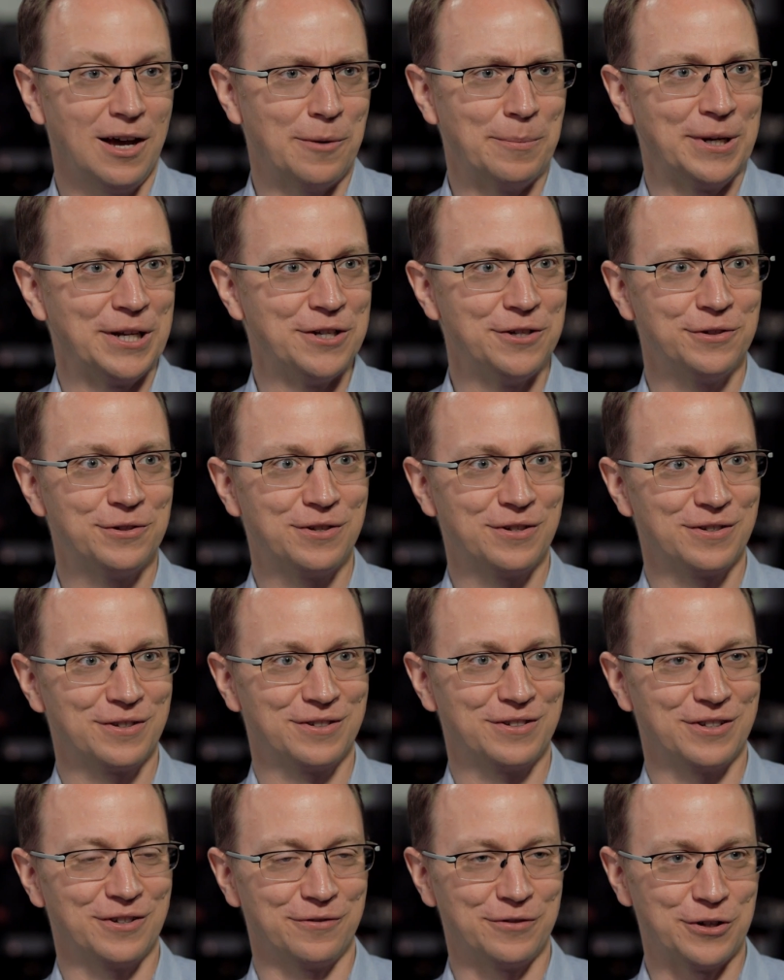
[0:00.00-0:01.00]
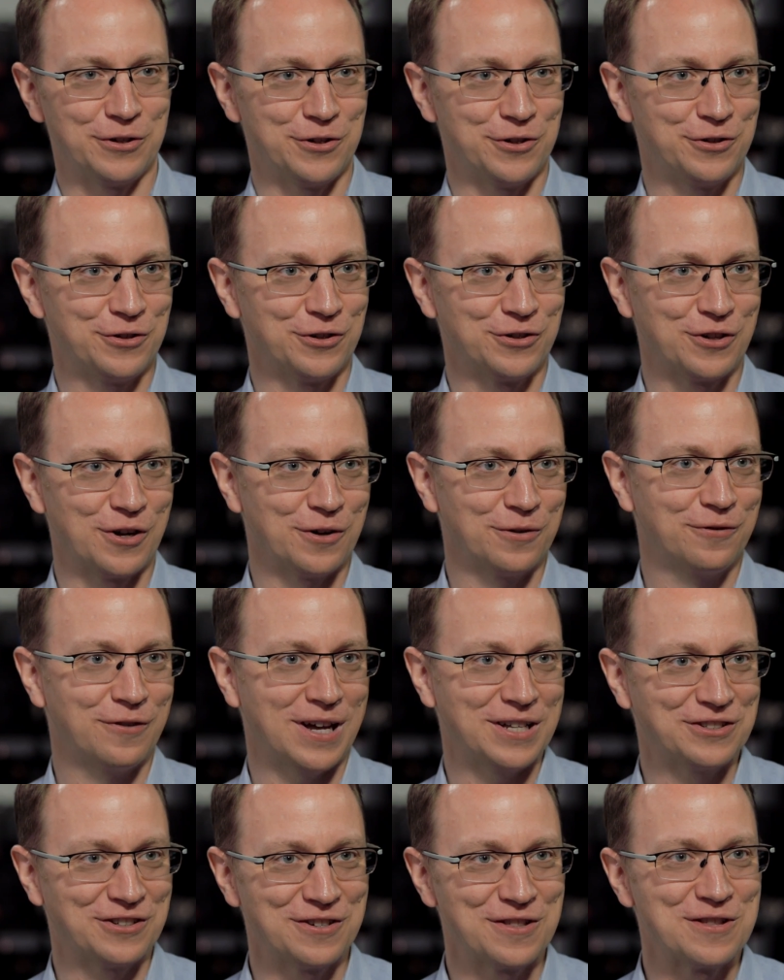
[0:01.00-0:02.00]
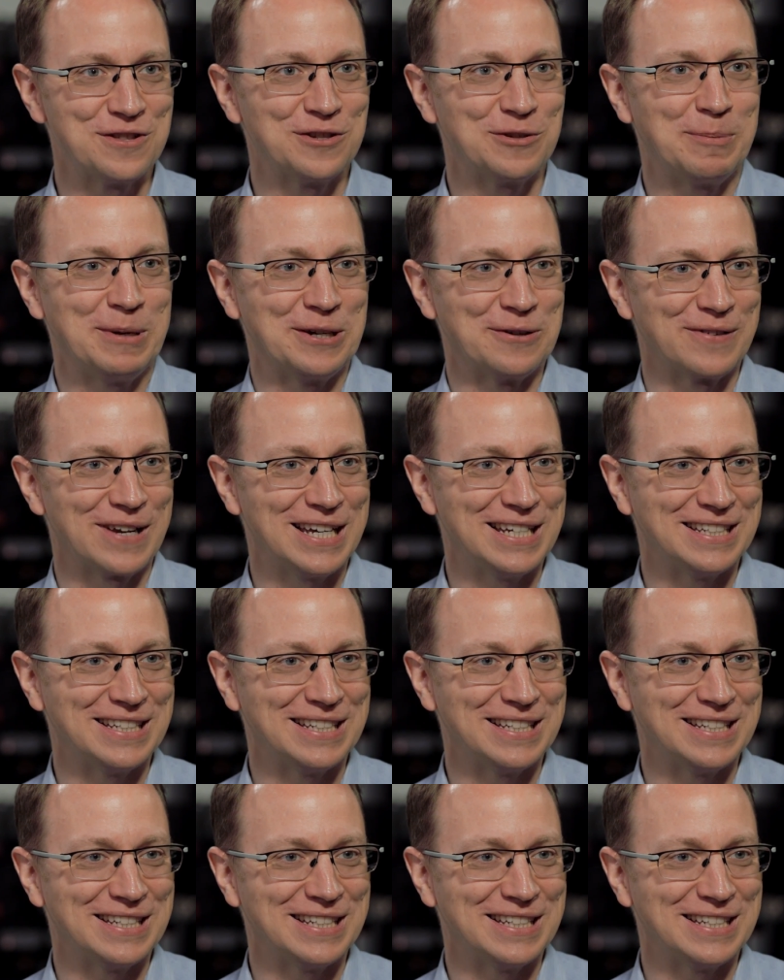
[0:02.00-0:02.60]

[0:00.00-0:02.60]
How many of your users go faster than the speed of